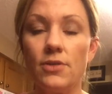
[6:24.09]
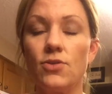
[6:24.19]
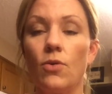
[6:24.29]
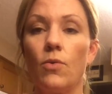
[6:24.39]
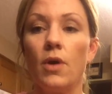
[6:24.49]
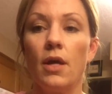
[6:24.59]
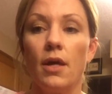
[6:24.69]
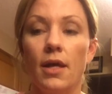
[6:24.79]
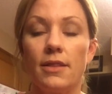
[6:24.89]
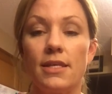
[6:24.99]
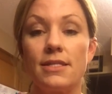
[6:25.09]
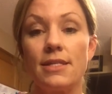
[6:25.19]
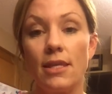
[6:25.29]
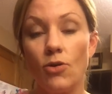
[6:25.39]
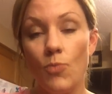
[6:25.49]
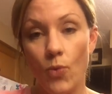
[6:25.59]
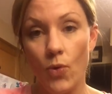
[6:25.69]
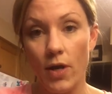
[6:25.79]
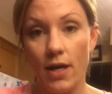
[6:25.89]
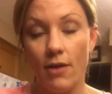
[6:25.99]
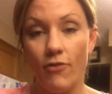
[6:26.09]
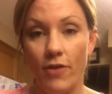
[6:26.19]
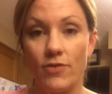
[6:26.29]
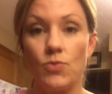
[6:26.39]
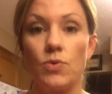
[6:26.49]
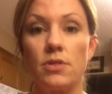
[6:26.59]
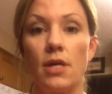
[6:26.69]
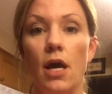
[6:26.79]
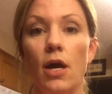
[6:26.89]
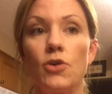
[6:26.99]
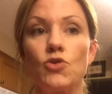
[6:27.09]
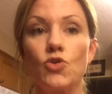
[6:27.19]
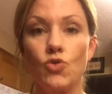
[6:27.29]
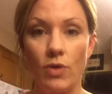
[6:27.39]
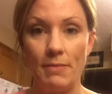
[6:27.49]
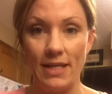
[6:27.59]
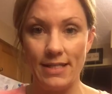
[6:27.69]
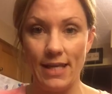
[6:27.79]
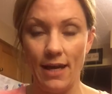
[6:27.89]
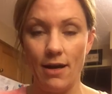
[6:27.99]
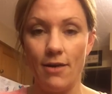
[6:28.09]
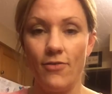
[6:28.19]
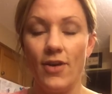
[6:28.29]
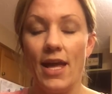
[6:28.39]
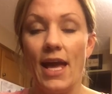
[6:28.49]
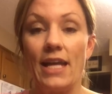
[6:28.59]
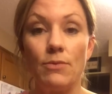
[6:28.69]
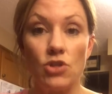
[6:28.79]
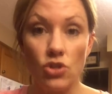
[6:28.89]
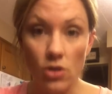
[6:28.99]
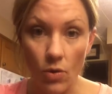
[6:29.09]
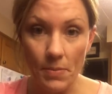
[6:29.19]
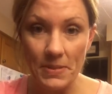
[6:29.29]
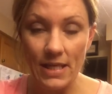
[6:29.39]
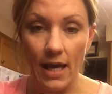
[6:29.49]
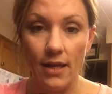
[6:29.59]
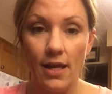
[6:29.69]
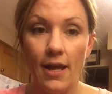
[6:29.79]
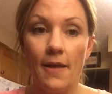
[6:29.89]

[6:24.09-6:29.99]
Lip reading: So this little boy in front of us was screaming his head off, and he was so upset.